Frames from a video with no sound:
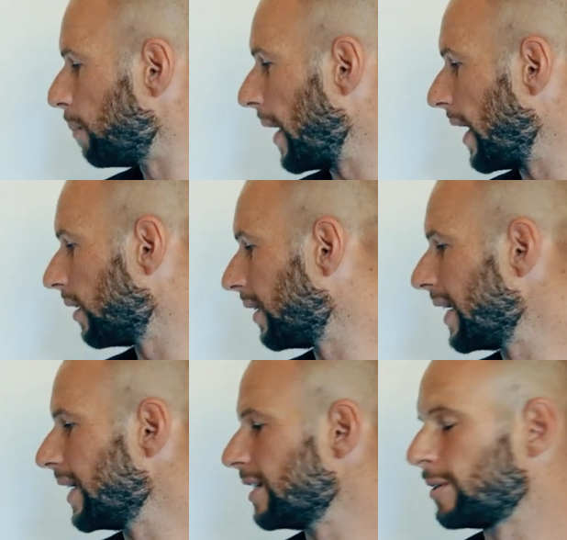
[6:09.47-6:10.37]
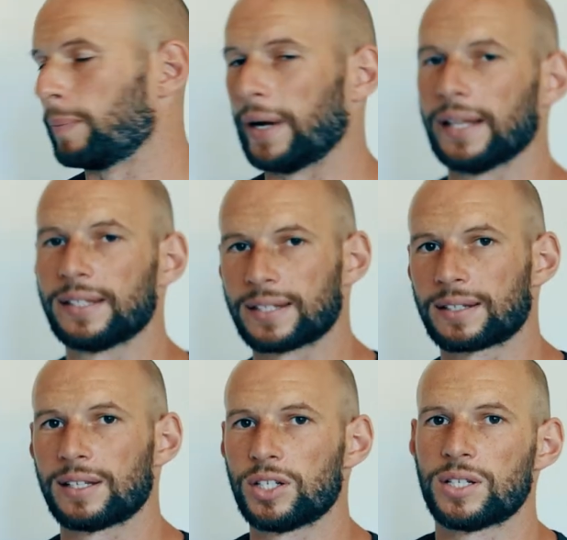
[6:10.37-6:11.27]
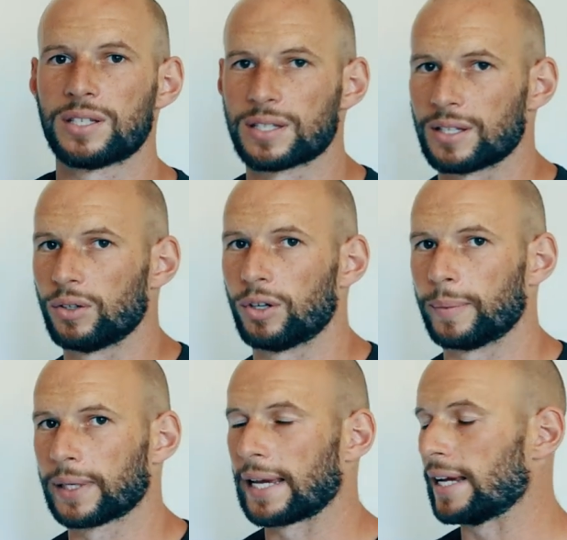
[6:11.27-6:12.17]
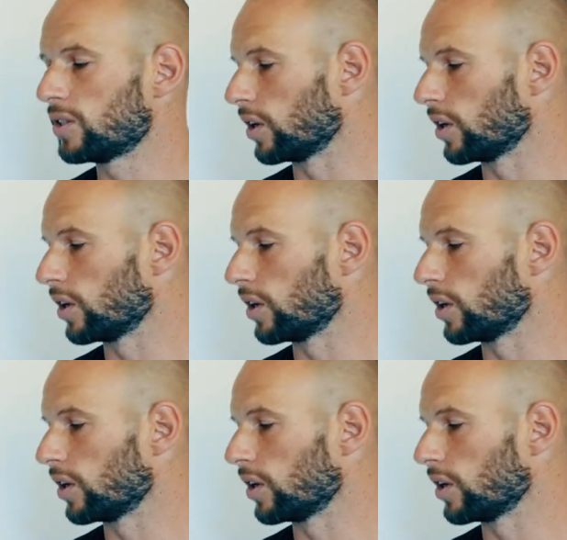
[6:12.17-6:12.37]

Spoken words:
power radiance, but 6 inches is the norm, okay?